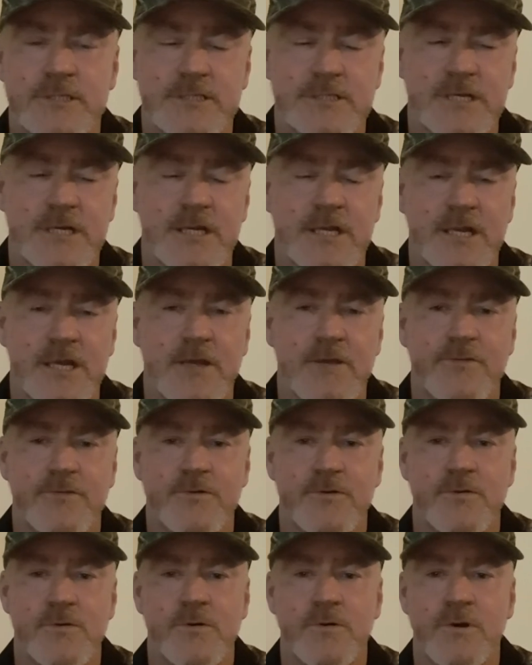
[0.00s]
It's going to get you
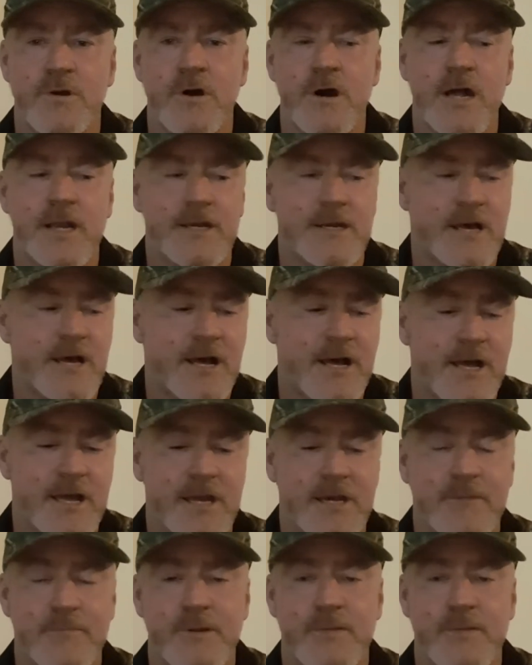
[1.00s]
through all night and a